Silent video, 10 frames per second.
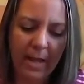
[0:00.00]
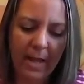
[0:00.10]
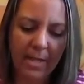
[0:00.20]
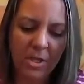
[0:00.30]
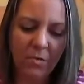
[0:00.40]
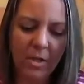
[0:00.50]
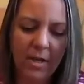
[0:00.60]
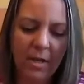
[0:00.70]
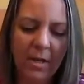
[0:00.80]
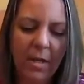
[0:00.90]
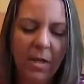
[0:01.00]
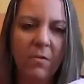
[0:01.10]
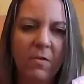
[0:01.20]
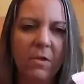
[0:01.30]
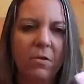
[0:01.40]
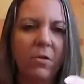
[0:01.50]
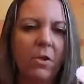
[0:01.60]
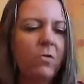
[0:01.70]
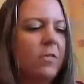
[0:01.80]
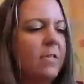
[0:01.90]
And you can use a
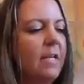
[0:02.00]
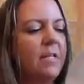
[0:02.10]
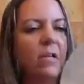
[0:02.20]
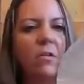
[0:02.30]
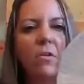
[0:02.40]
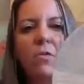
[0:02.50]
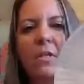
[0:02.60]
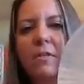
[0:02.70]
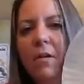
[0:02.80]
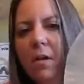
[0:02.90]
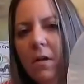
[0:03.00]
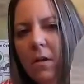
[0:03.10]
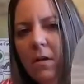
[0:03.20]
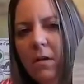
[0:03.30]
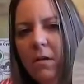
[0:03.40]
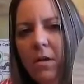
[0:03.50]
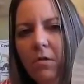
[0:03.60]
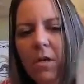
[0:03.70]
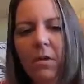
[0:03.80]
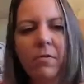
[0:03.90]
glue stick to glue this on.
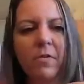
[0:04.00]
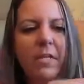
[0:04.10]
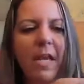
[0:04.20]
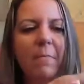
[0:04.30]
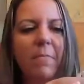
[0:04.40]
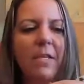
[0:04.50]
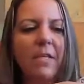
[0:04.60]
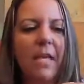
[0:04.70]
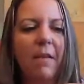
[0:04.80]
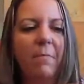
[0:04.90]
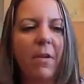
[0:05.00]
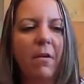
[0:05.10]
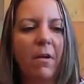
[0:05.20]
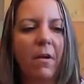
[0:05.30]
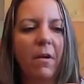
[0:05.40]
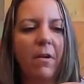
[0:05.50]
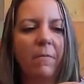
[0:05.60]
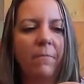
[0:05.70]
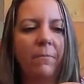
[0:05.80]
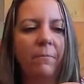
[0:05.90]
You can use tape to tape it on.